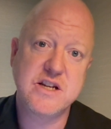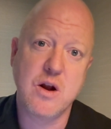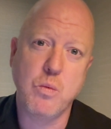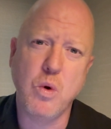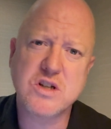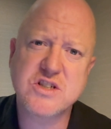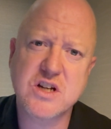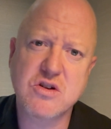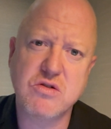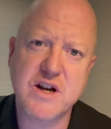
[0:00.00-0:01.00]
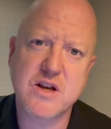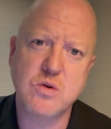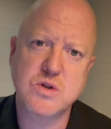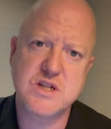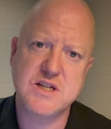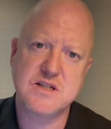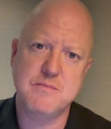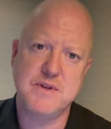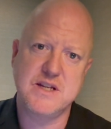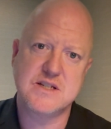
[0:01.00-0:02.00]
you know, what's a critical
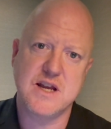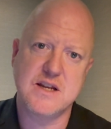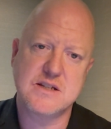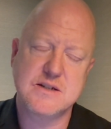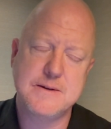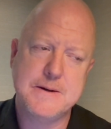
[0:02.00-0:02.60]
system these days?